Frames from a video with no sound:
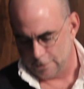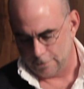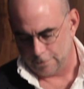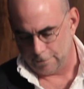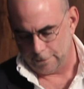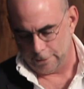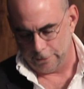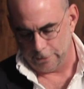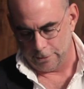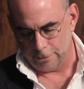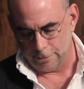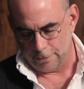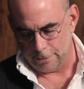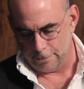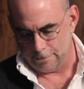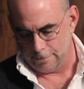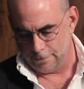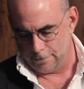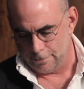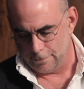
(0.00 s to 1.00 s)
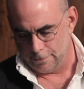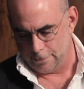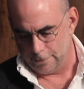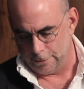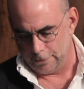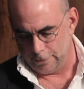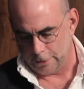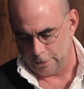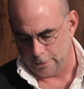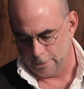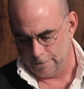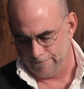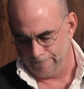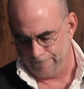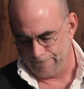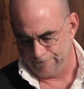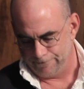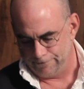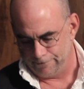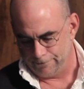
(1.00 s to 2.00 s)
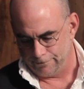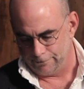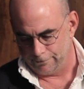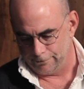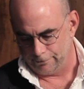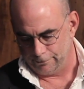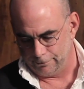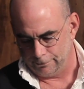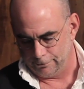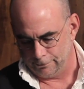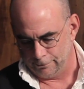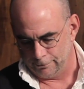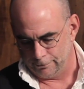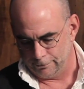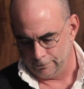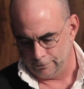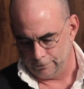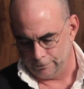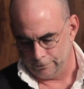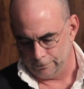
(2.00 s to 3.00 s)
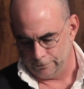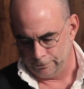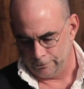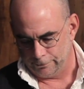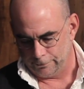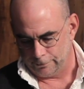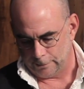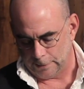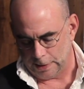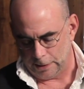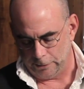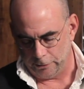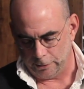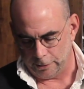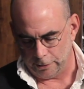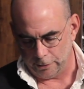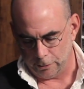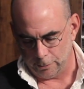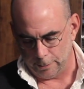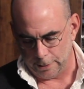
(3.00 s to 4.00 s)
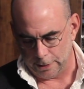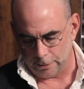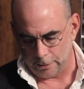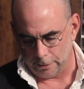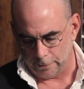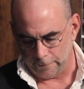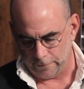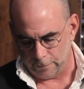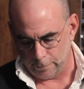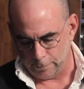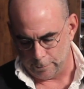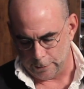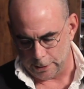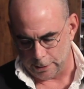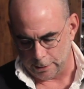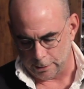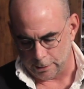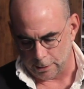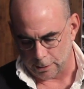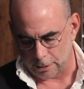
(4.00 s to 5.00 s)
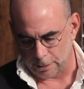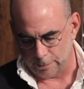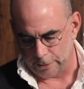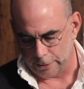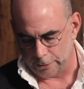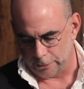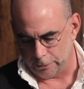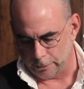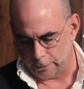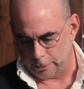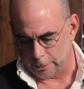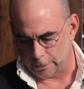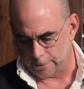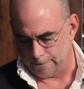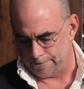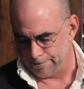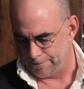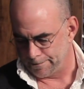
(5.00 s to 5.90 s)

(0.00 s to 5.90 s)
Where are you going? You there? How'd you like to go back there for a minute and I'll come get you later?